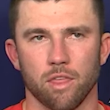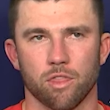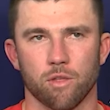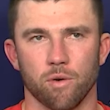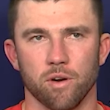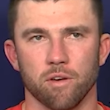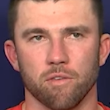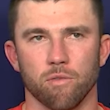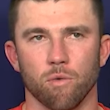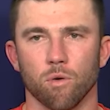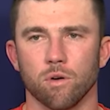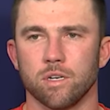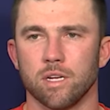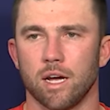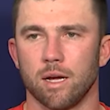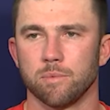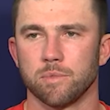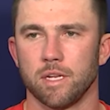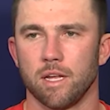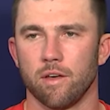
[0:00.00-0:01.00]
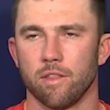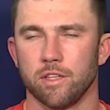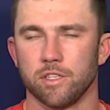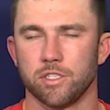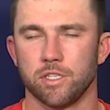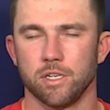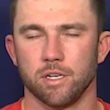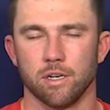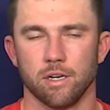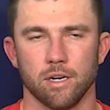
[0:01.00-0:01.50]
3 or 4 times now
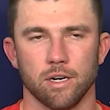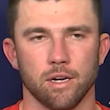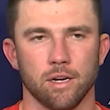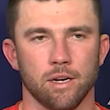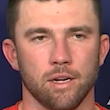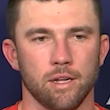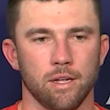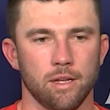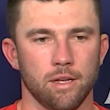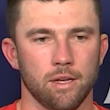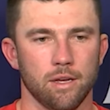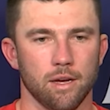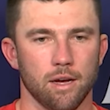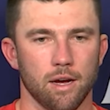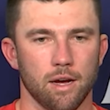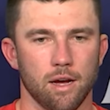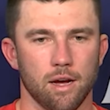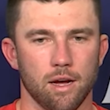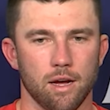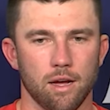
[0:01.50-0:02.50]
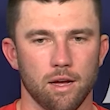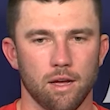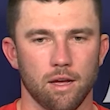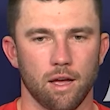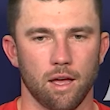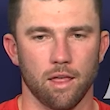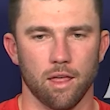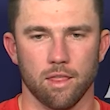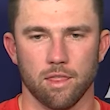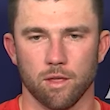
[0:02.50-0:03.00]
this year, and
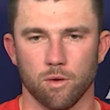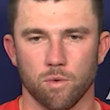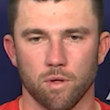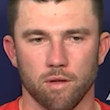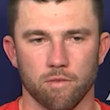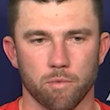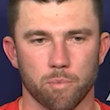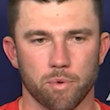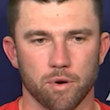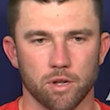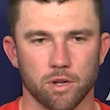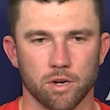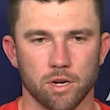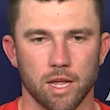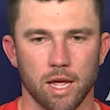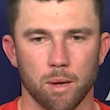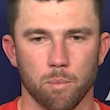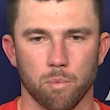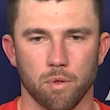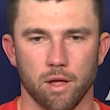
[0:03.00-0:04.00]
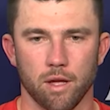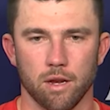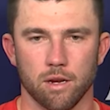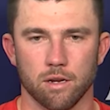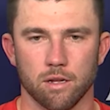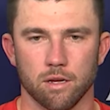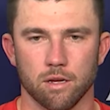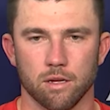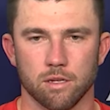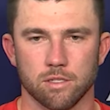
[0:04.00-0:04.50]
I think we'll have a pretty good game plan
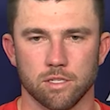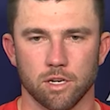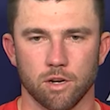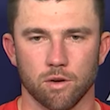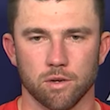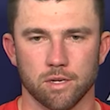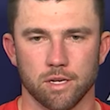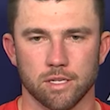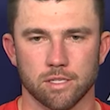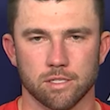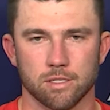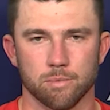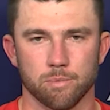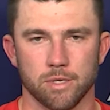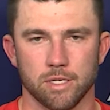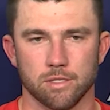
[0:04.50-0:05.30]
to go against him.